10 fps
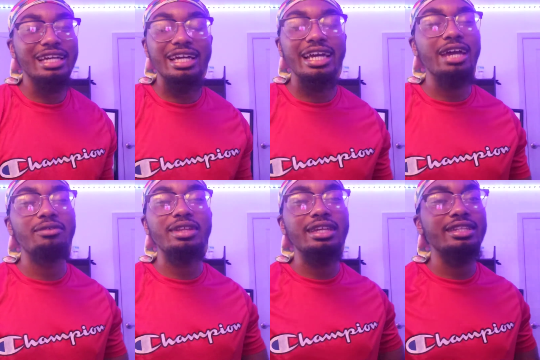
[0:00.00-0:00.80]

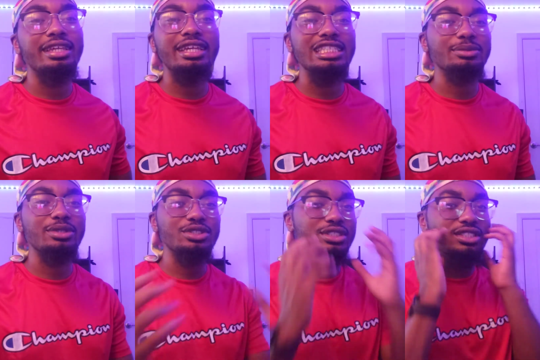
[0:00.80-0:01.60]
haven't hit the age
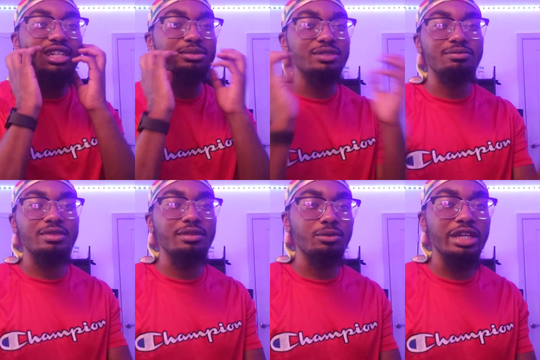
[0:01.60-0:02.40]
where it just comes
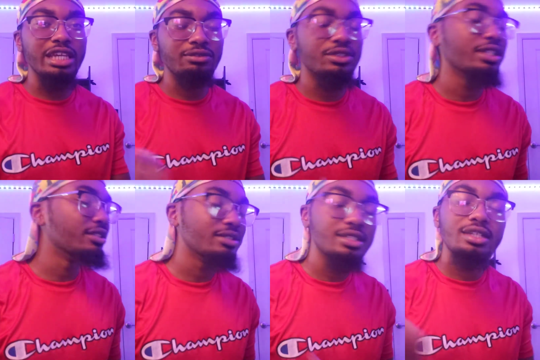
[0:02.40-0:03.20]
in waves.
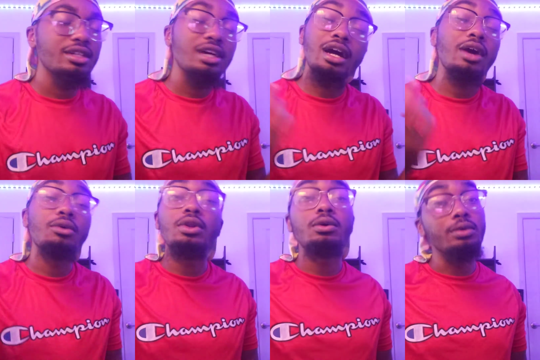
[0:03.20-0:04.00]
Man. I
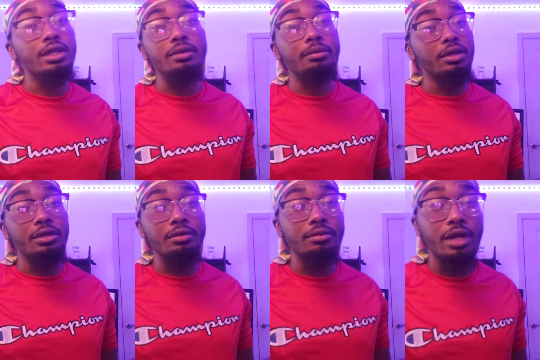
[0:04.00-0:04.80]
don't know yet,
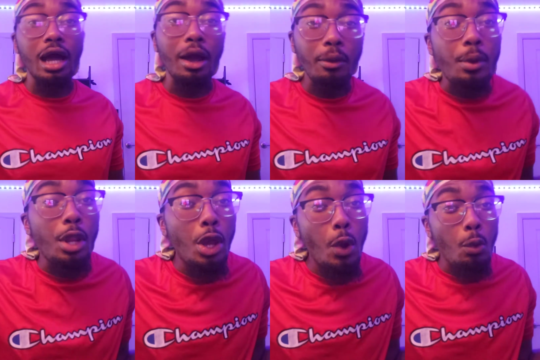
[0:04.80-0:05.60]
man. I don't
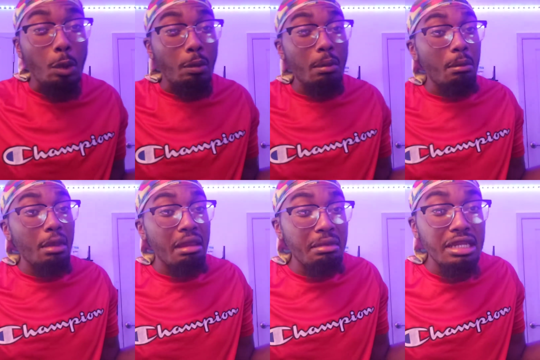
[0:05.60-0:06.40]
know.
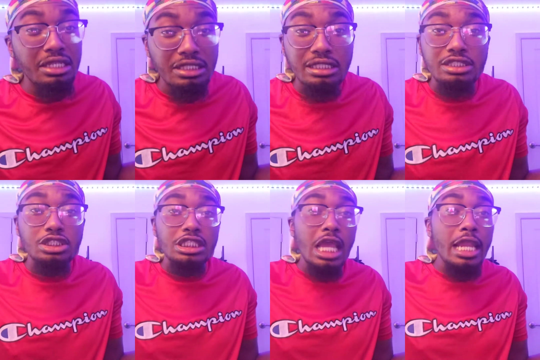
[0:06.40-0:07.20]
Maybe it's a
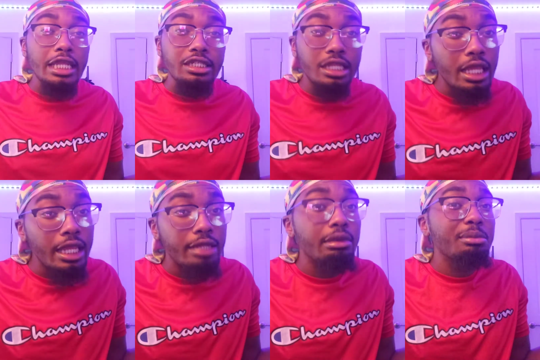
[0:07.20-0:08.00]
genetic
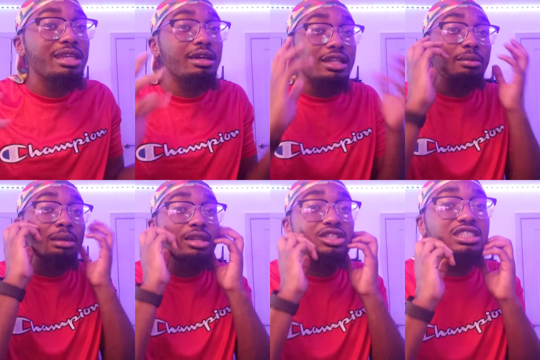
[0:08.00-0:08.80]
thing.
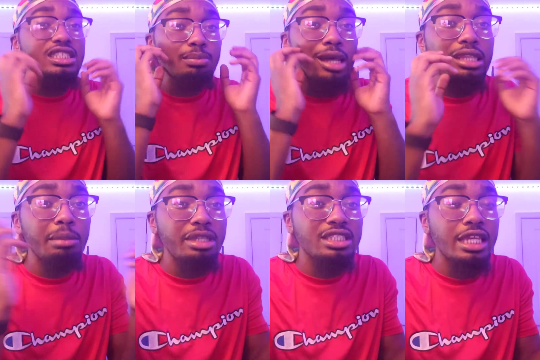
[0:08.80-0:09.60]
Maybe this is just my
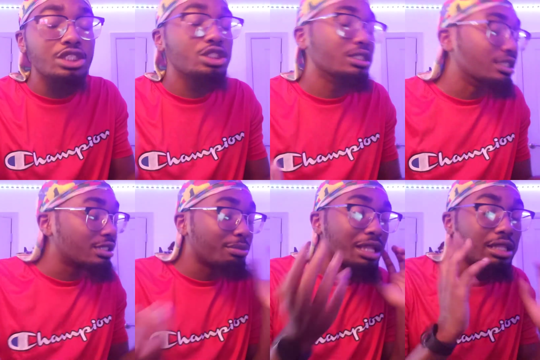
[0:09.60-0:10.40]
limitation.
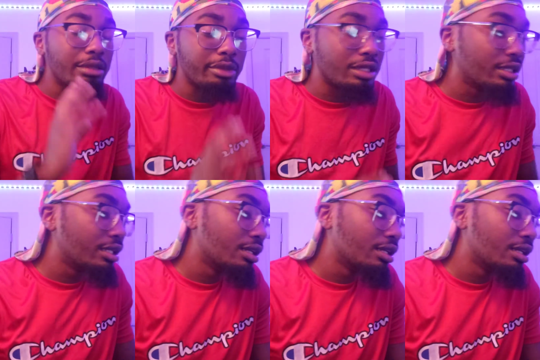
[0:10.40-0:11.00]
This is my limit.